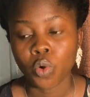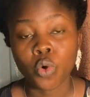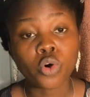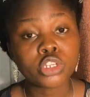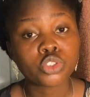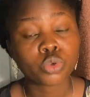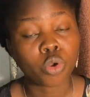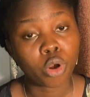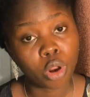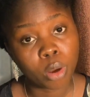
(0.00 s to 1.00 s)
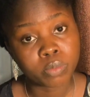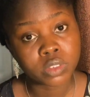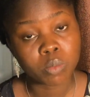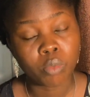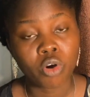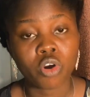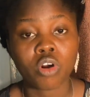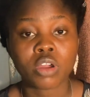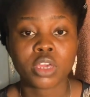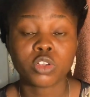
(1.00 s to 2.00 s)
going to clubs
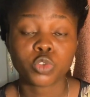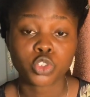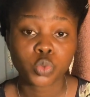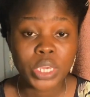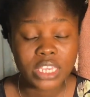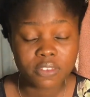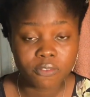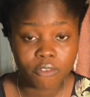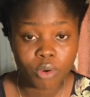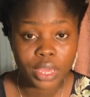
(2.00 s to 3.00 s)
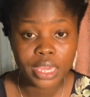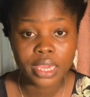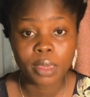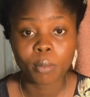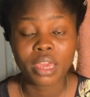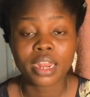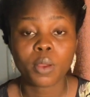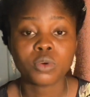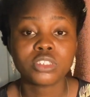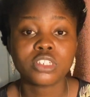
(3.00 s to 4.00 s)
more. Girls were twerking for him, and I
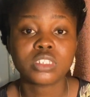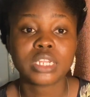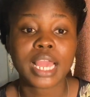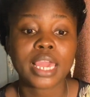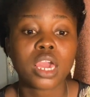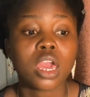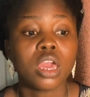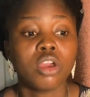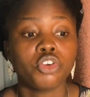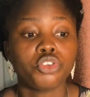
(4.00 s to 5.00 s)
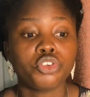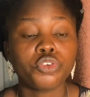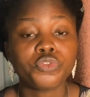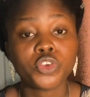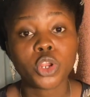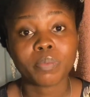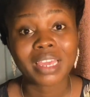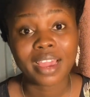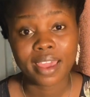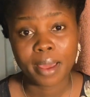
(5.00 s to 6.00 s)
wanted to like, you know, fill up
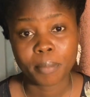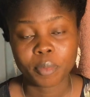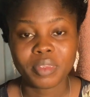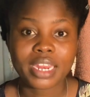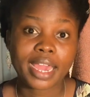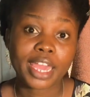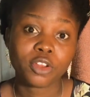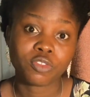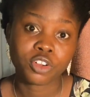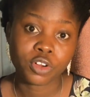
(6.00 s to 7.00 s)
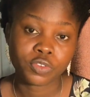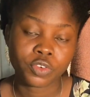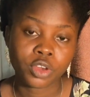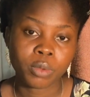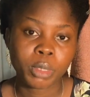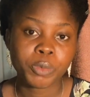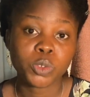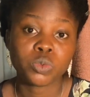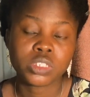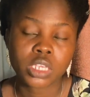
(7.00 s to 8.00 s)
that gap, be that kind of girl for him. Maybe he
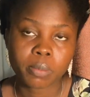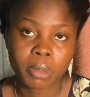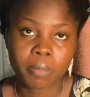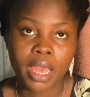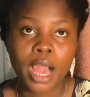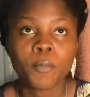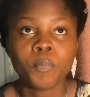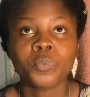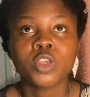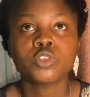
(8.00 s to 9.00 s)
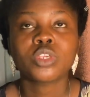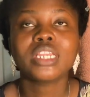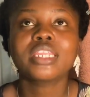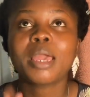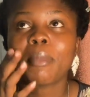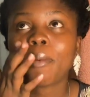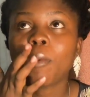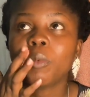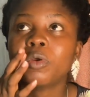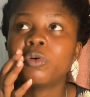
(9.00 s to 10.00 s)
would take me back. So anytime me and my
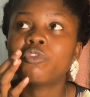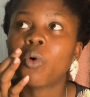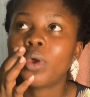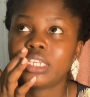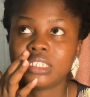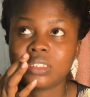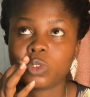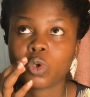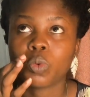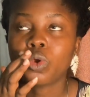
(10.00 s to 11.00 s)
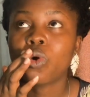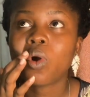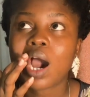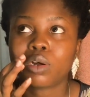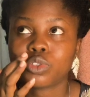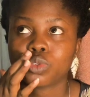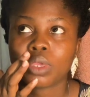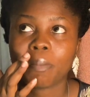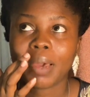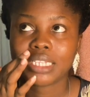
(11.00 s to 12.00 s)
mommy go for weddings or we go out to
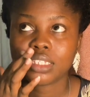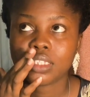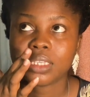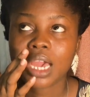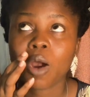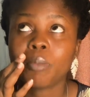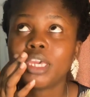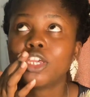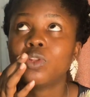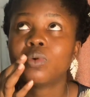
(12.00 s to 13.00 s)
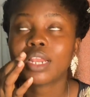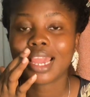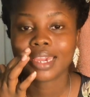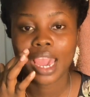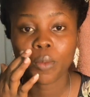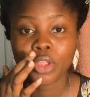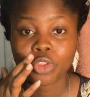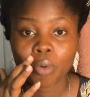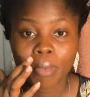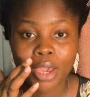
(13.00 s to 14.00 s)
a party, I'll make it look like I went
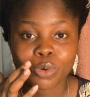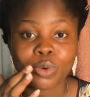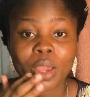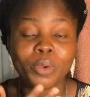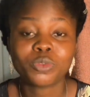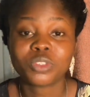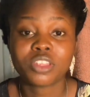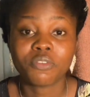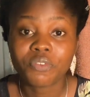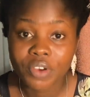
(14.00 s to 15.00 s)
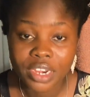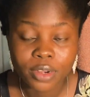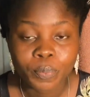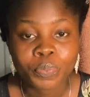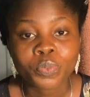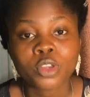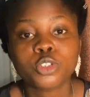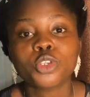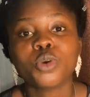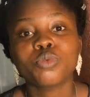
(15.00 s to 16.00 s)
on my own or I went with a friend,
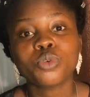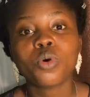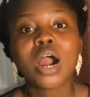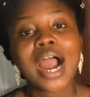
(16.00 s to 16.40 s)
so you will know,